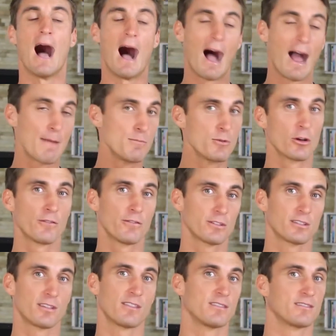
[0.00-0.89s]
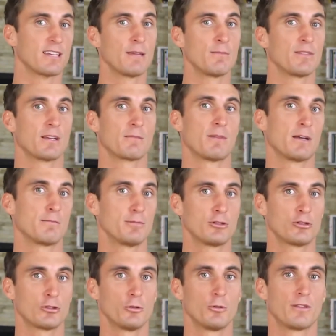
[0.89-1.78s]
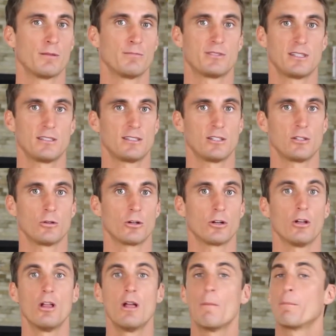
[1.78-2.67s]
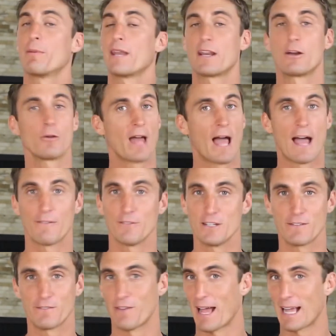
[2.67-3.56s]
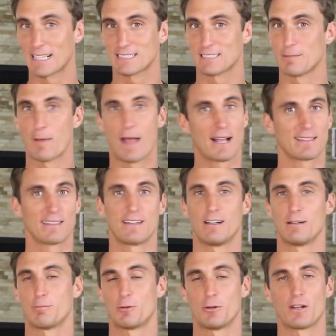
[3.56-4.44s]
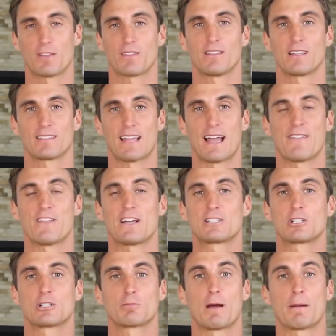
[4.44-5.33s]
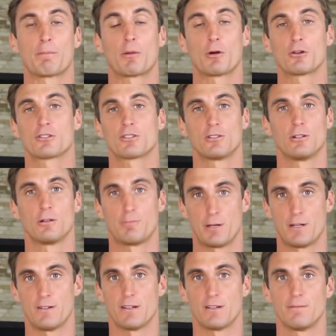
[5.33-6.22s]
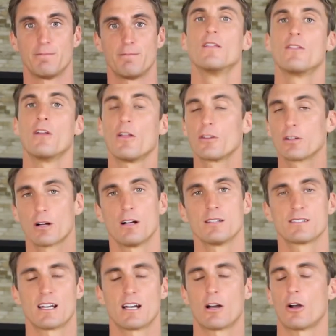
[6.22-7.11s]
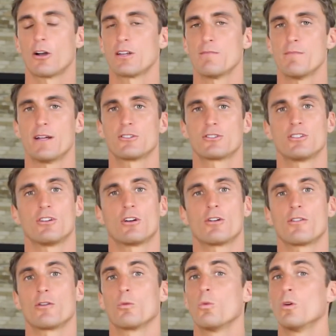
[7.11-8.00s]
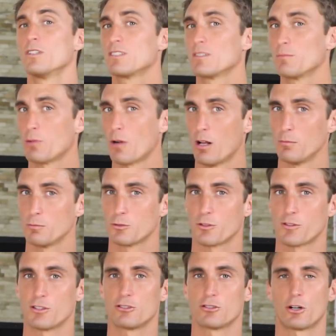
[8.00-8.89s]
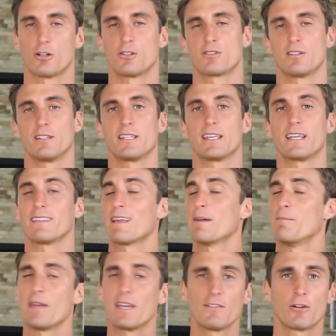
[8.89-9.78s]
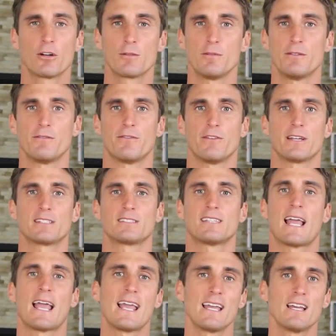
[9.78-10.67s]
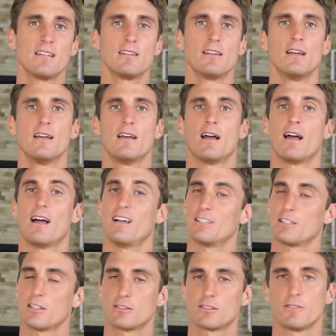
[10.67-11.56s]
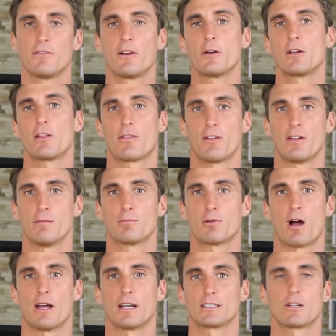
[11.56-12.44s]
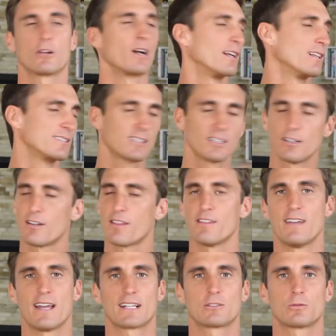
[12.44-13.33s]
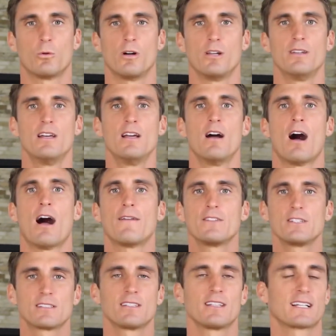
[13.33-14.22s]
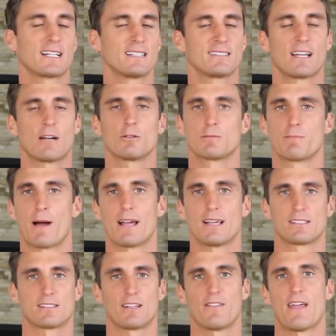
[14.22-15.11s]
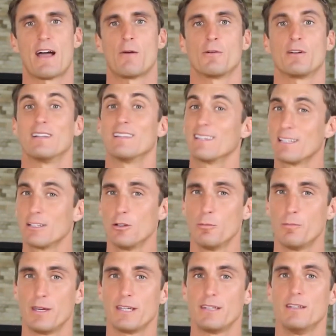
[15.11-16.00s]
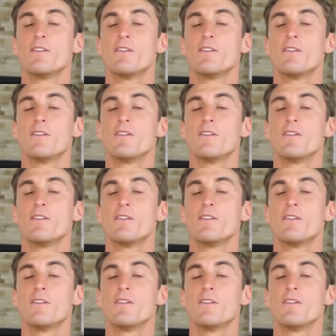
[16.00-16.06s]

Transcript: I'm nervous that the same thing might be true with MCT oil, but I don't have any facts to back that up or anything like that. That's just my personal opinion. The other cons that I already mentioned are there was some problems with the jars leaking that may have already been fixed, and it's a very thin product. All right, let's get on to the next one. Obviously, like I said, I was biased on that one a little bit.